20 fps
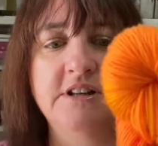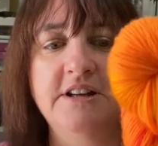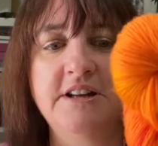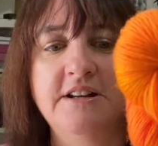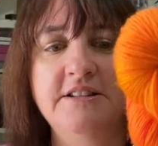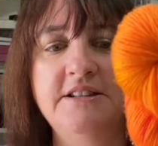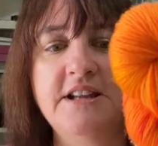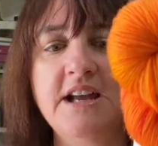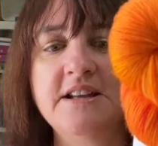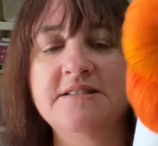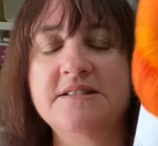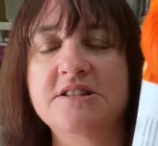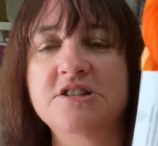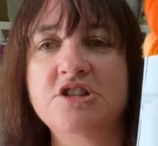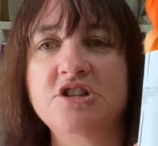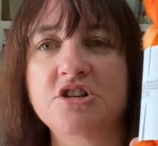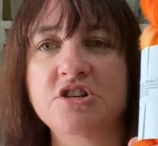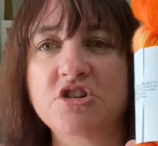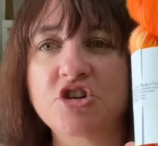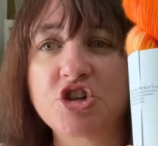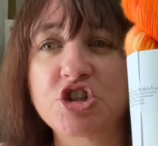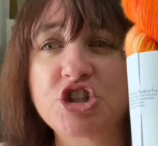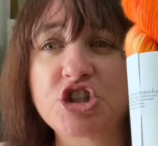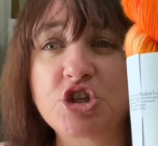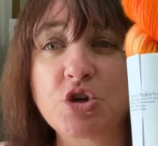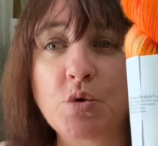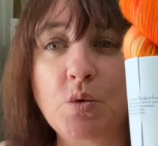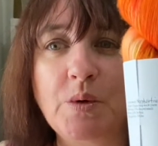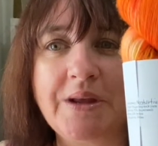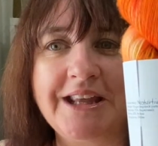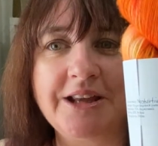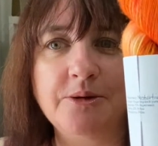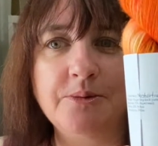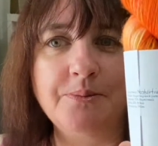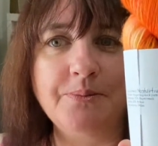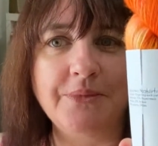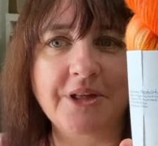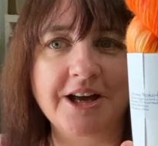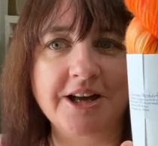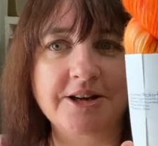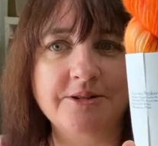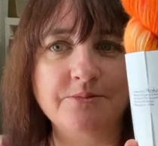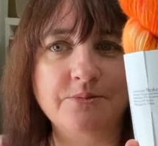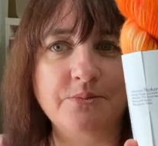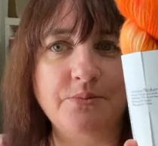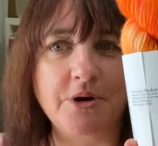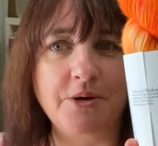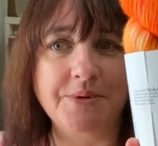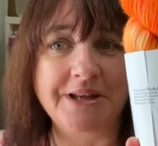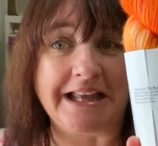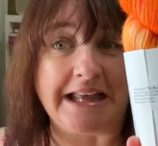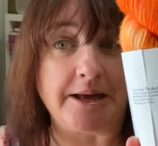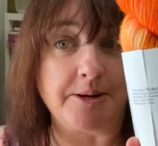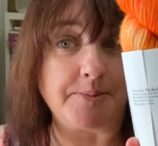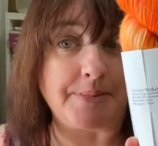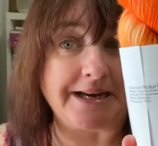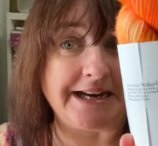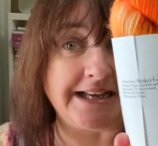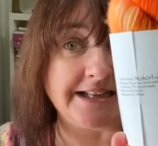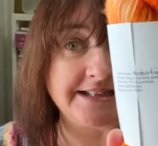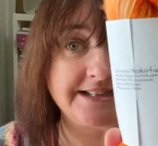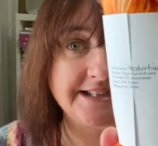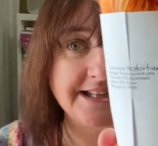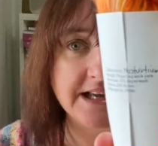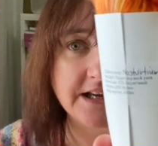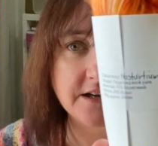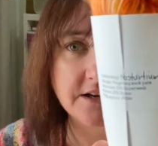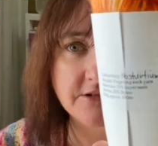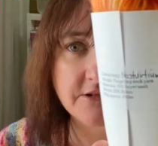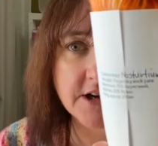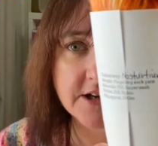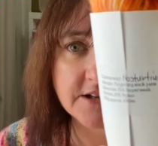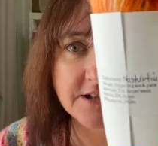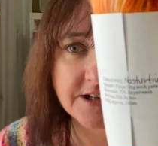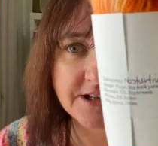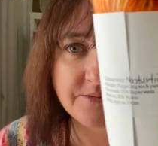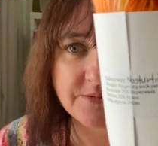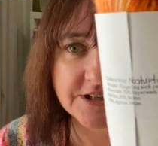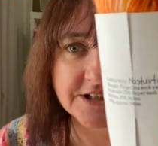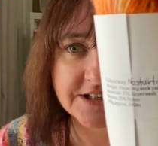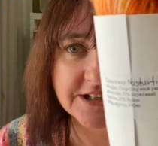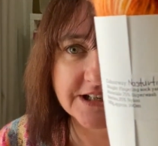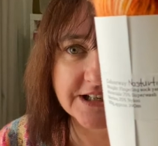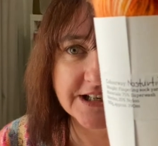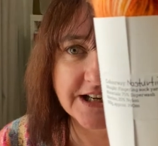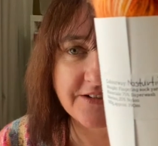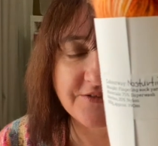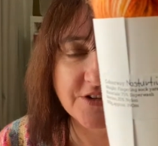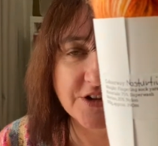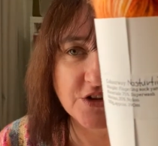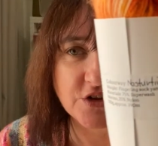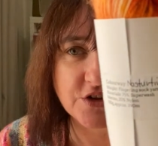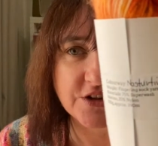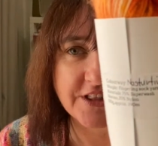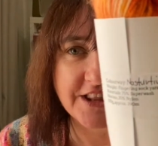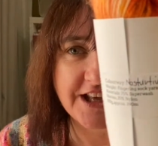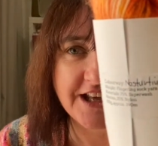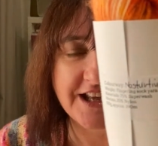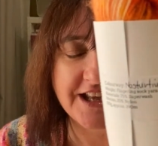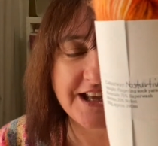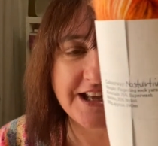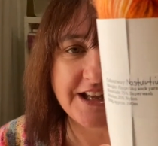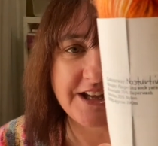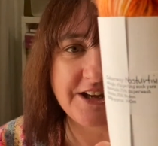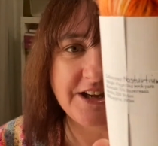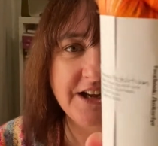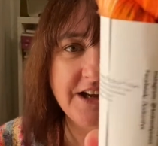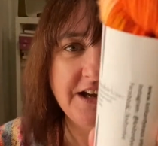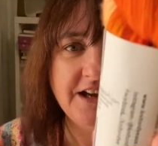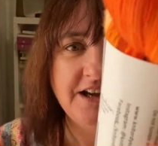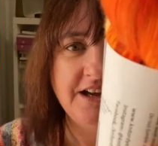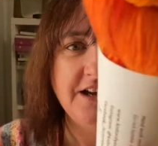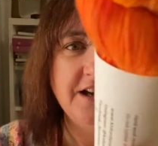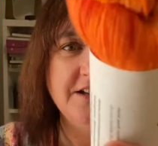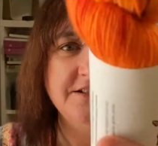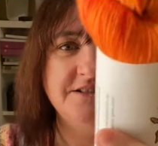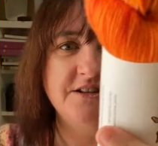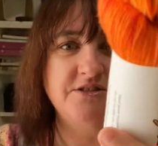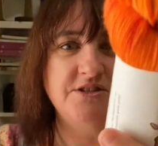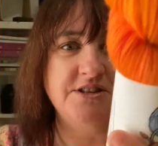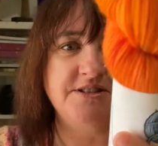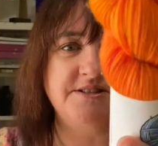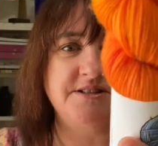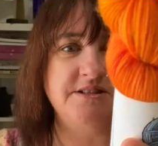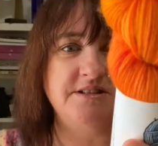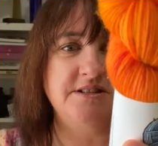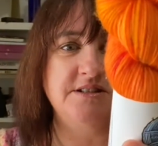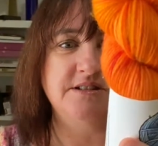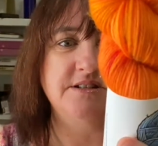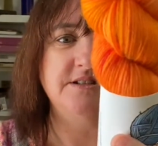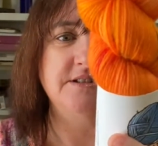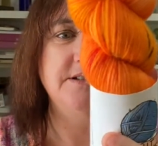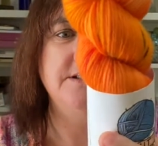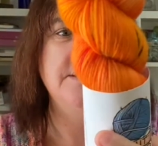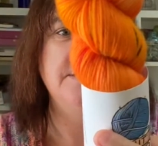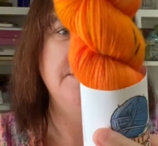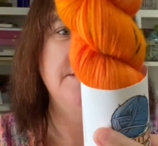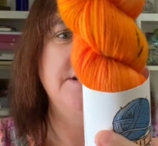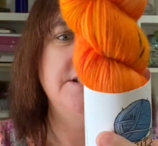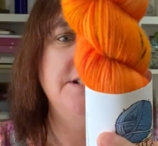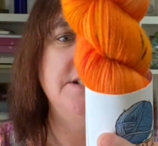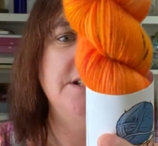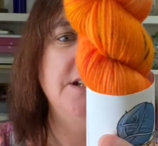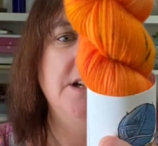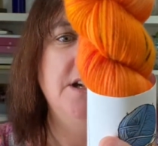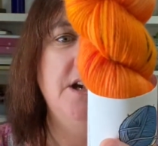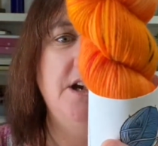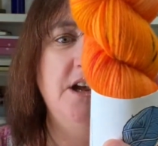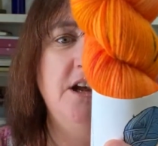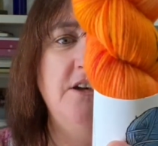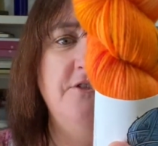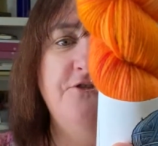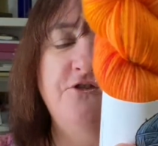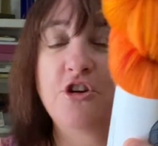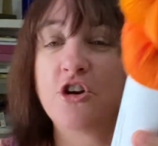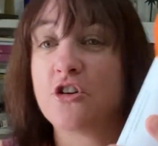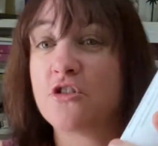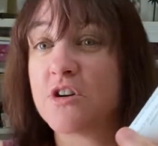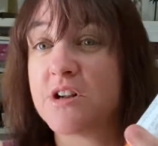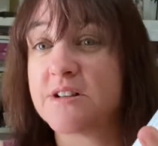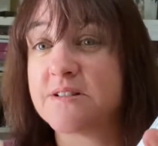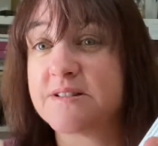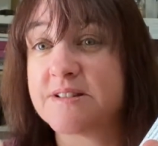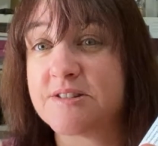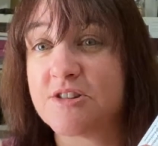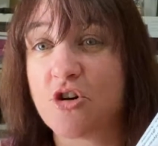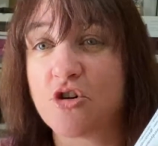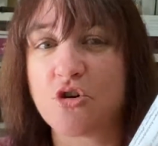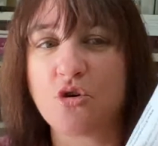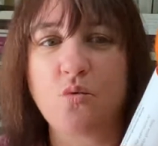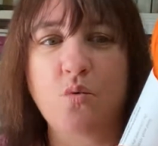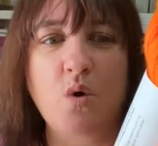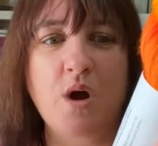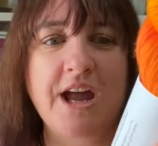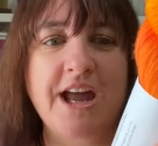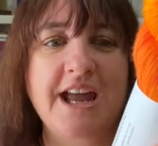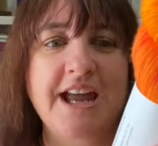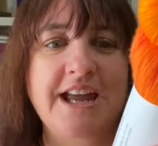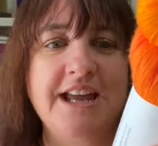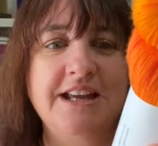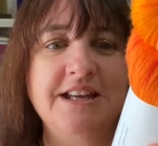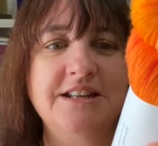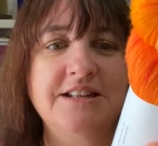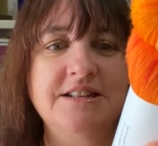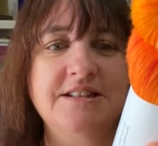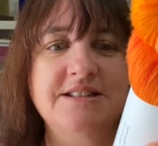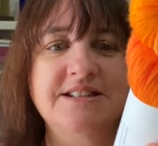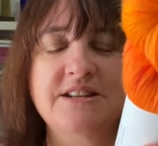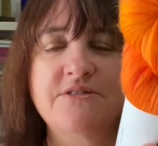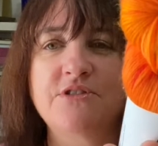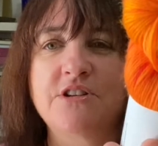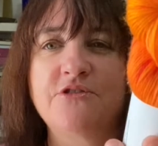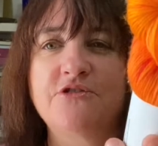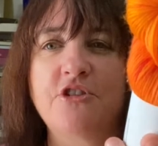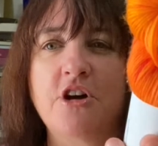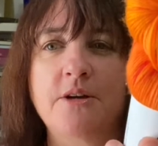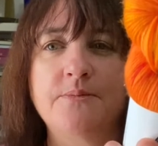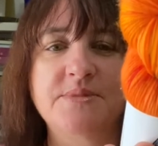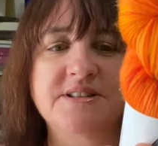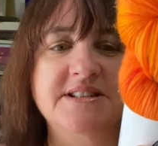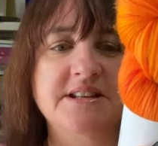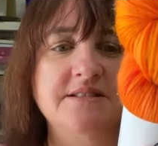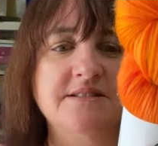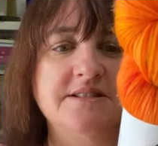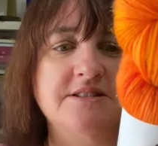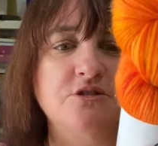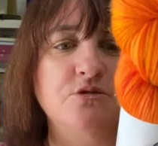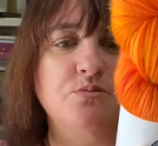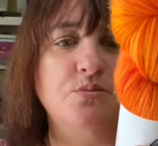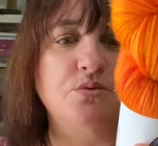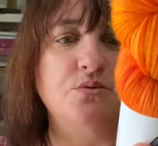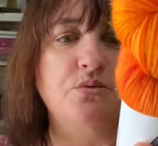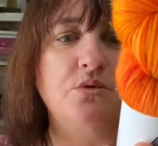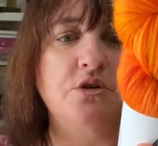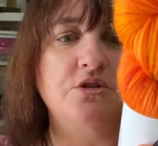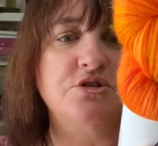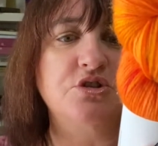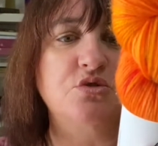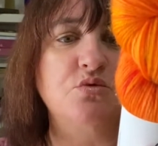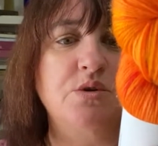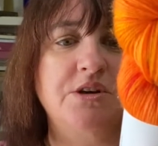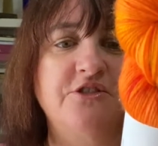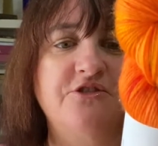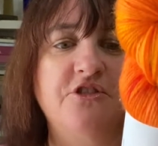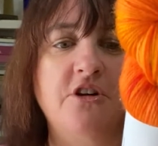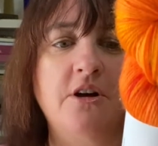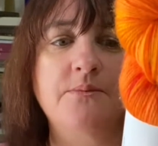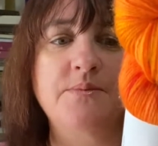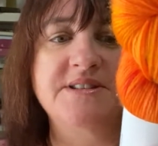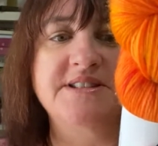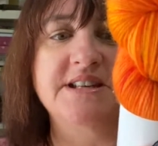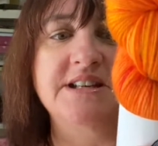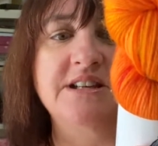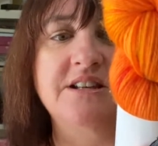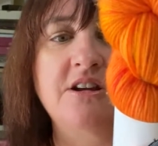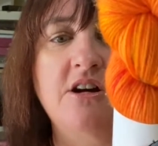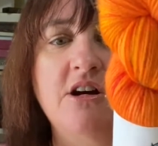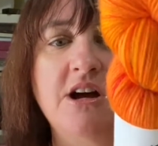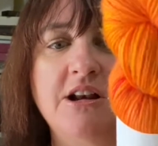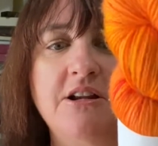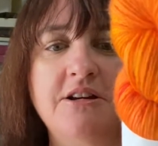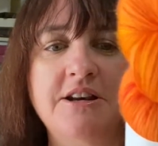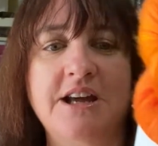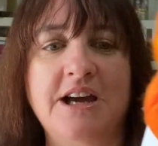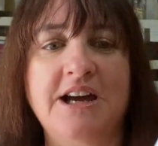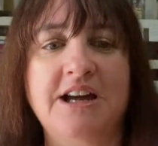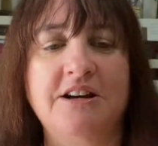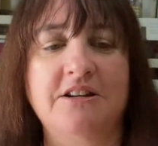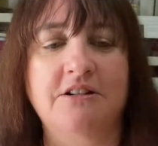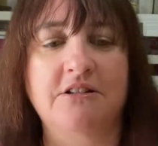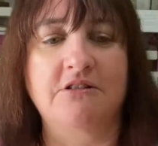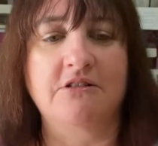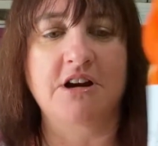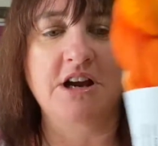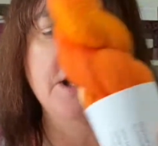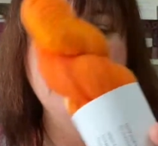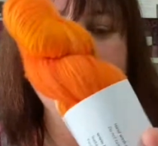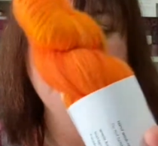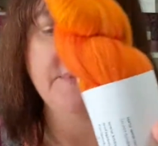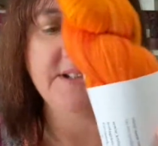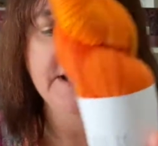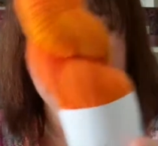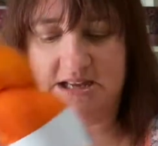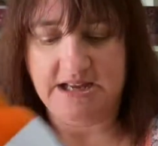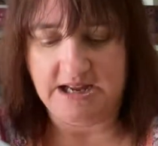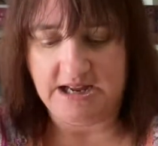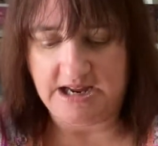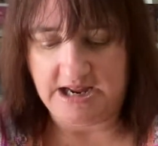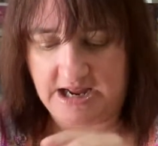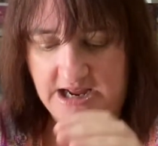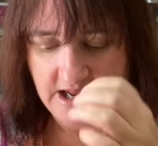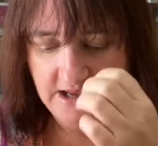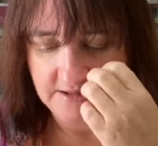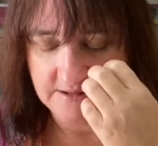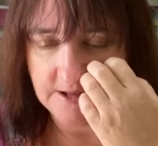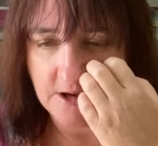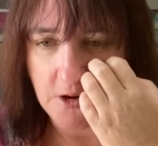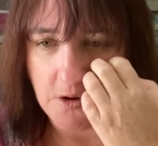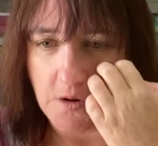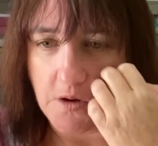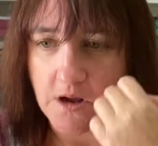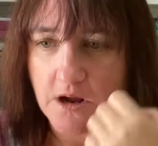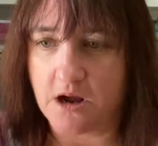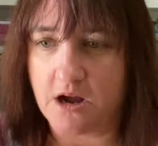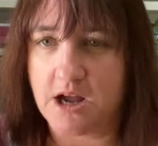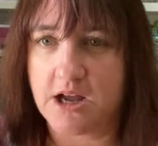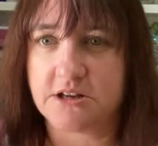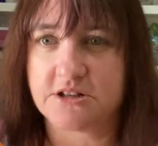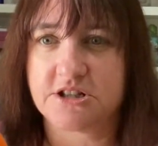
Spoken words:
Nasturtium. I probably can't pronounce that correctly, but you can have a look there. So this is fingering sock weight, 75% superwash, 25% nylon, 100 grams. So I